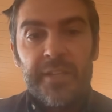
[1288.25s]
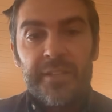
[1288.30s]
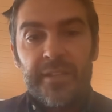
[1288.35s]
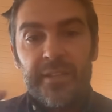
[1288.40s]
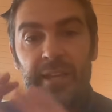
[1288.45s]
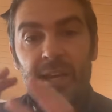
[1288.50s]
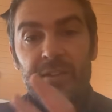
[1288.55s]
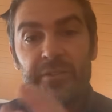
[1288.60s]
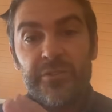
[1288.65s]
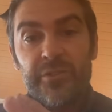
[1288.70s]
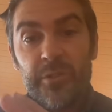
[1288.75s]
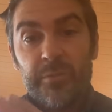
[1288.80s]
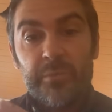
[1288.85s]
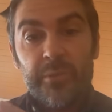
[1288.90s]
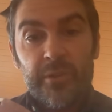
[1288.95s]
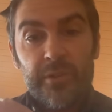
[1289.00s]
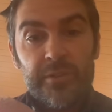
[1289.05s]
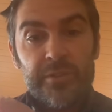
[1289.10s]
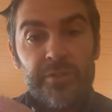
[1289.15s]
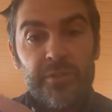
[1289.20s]
to that
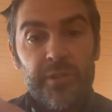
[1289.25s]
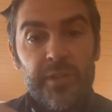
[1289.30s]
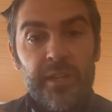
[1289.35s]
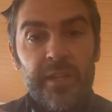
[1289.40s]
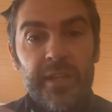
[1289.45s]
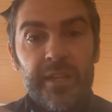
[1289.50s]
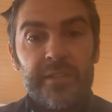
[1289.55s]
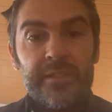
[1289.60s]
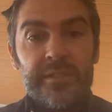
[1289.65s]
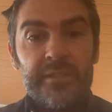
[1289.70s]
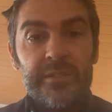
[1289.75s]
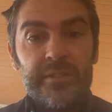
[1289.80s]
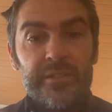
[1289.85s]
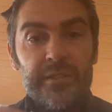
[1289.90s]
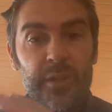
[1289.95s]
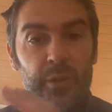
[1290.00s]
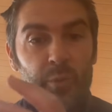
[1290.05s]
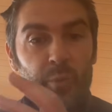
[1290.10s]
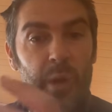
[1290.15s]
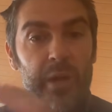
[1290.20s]
tumor so that it's
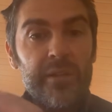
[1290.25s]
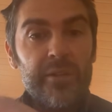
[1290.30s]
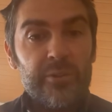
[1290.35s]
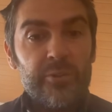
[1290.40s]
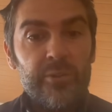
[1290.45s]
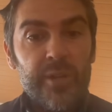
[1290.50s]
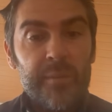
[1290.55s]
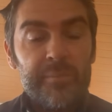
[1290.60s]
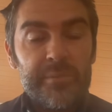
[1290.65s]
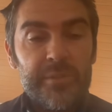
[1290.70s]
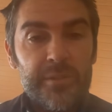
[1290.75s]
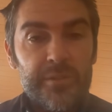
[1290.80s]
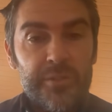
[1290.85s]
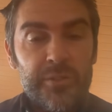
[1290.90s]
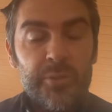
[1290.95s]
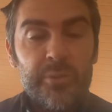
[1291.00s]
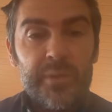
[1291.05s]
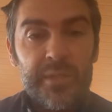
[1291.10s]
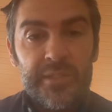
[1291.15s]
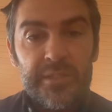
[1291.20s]
well equipped to
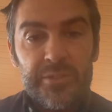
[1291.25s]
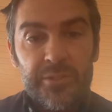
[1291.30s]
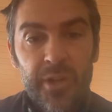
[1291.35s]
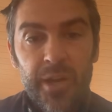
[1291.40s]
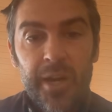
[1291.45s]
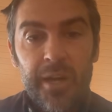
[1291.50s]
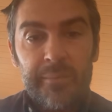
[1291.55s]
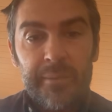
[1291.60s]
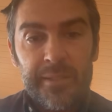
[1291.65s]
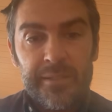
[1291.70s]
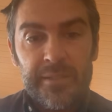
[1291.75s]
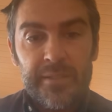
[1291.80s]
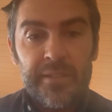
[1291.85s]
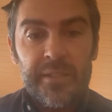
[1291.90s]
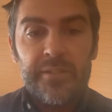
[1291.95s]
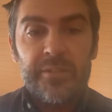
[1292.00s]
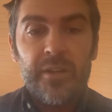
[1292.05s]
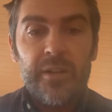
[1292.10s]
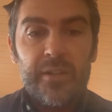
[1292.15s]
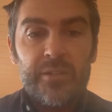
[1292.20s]
do its job as a
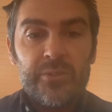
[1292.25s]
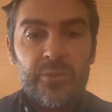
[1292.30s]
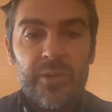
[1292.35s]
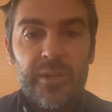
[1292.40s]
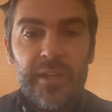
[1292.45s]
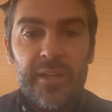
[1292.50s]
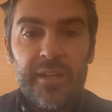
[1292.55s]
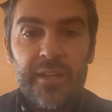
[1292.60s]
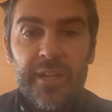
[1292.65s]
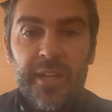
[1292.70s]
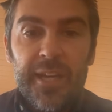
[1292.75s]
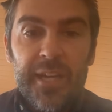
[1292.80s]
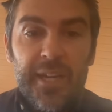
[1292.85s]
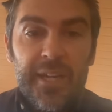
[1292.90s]
detox organ?